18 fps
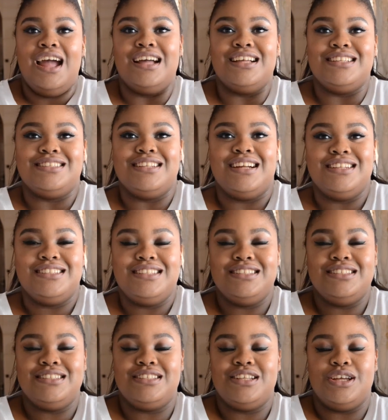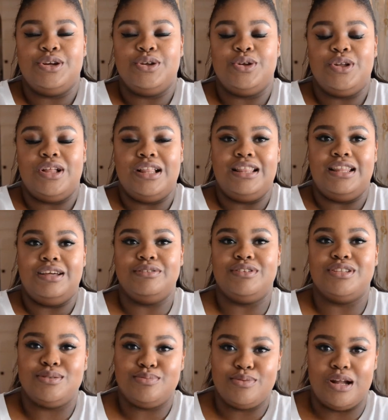It's nice and subtle. I love
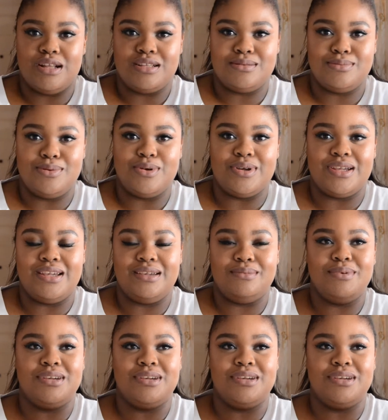this brown smoky